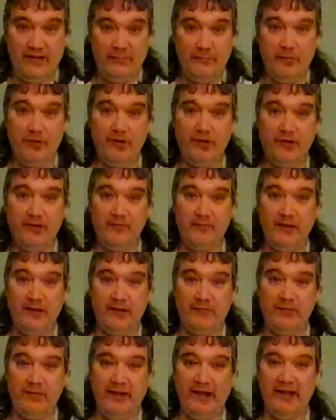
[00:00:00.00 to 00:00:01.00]
Put them into
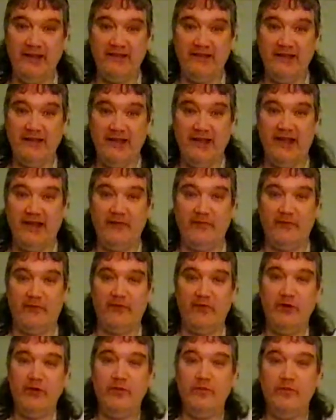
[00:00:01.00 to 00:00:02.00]
place, and if a
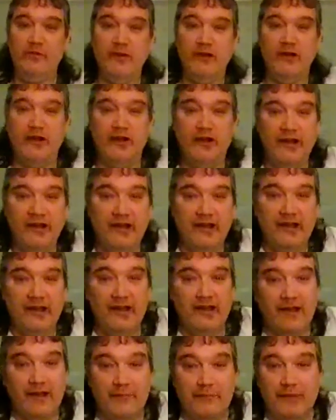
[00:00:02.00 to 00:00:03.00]
few
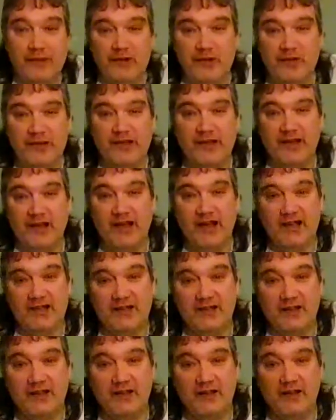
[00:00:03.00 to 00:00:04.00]
missiles hit us,